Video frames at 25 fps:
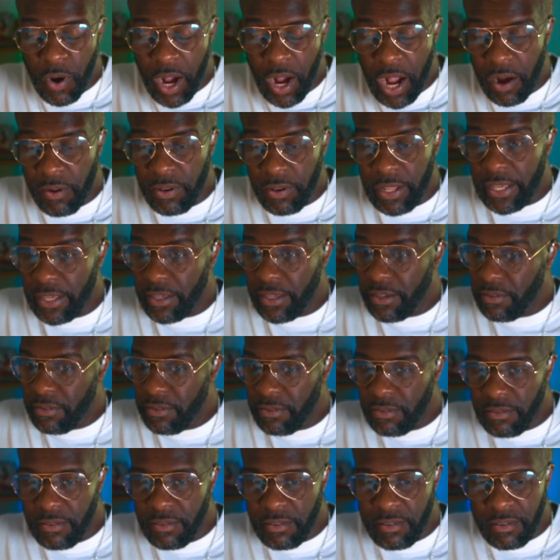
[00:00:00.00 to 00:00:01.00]
Wow,
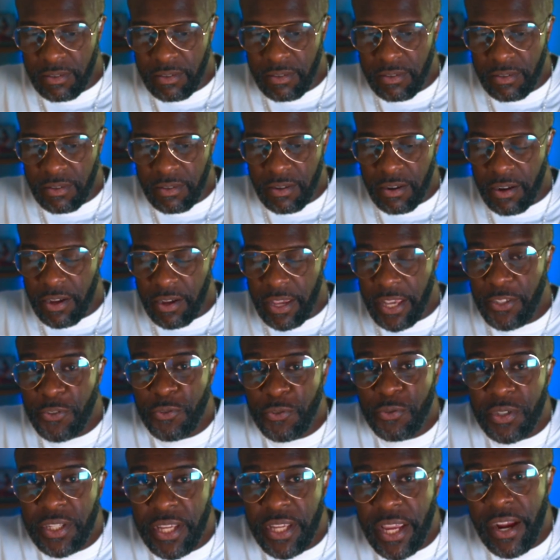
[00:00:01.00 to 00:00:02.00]
like,
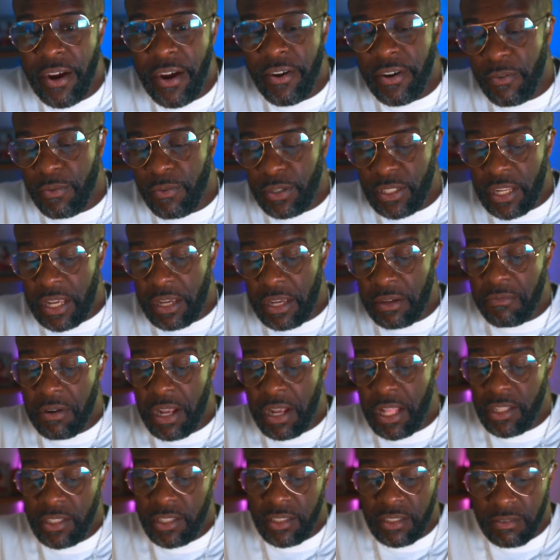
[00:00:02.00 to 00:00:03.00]
ain't you scared? I was
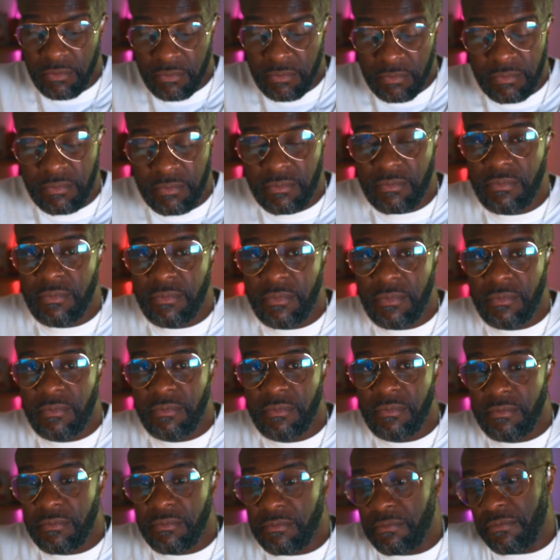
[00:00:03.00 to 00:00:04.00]
like, well, listen,
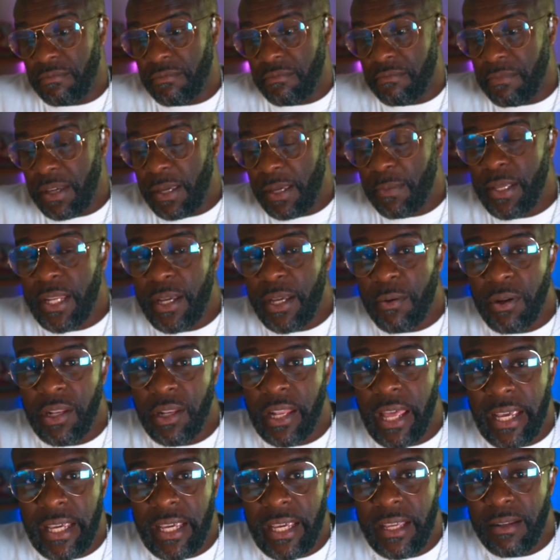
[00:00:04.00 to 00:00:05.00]
maybe they
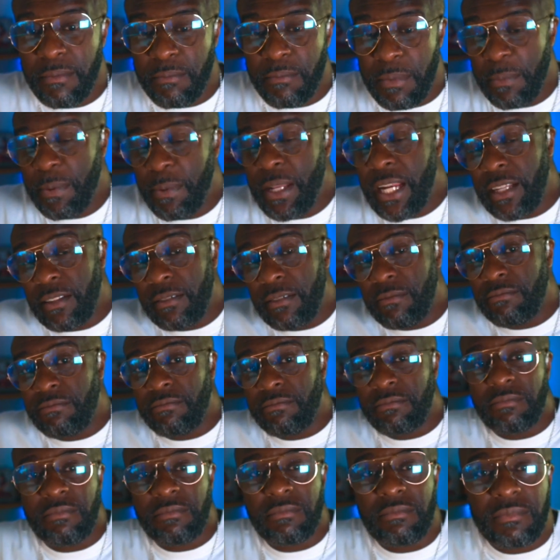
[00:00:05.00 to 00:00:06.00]
will like it, maybe not.
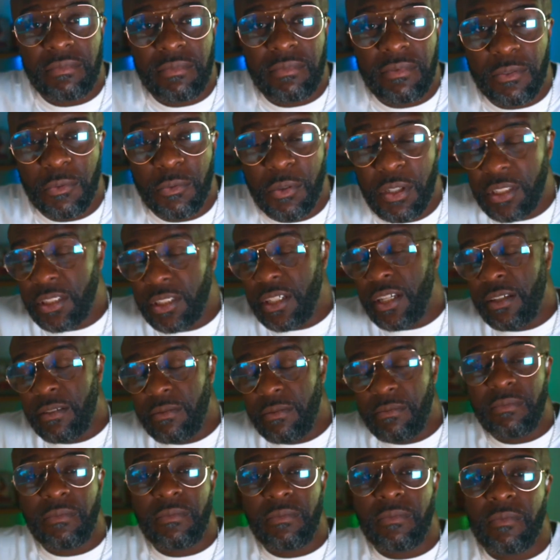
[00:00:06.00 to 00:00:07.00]
We'll
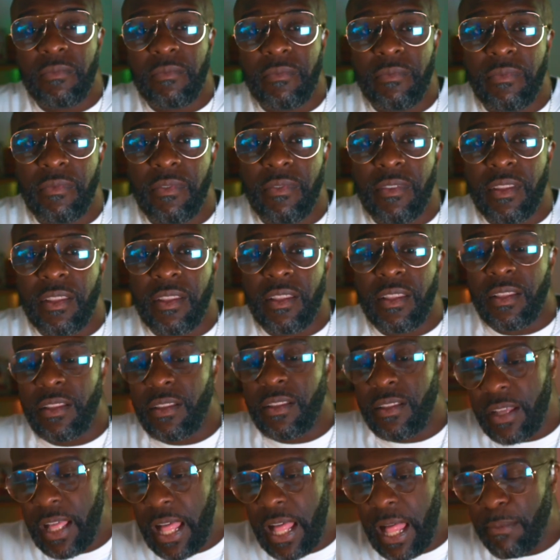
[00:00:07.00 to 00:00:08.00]
see.
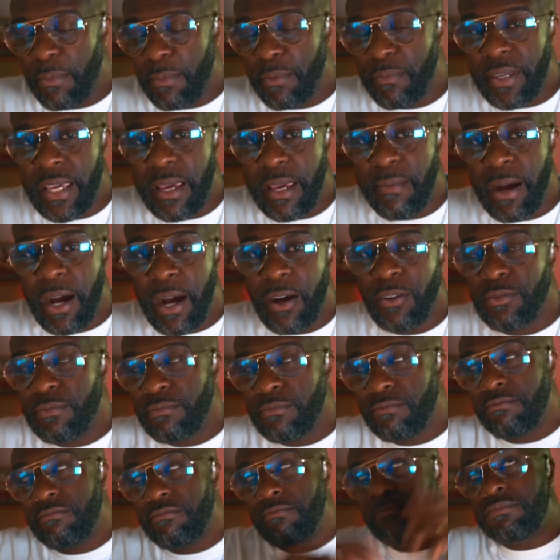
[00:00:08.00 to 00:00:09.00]
Album came
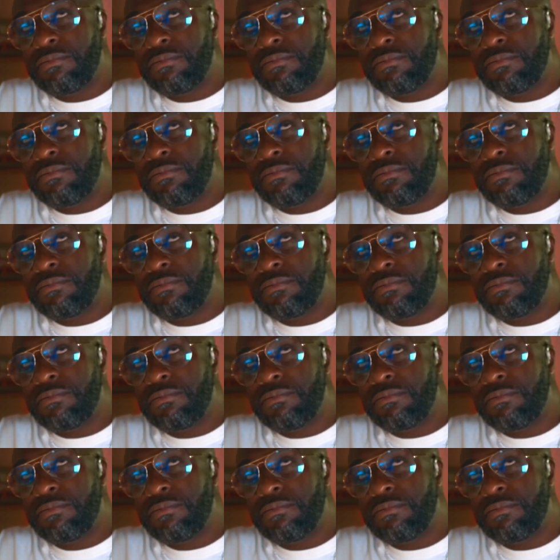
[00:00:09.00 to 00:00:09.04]
out.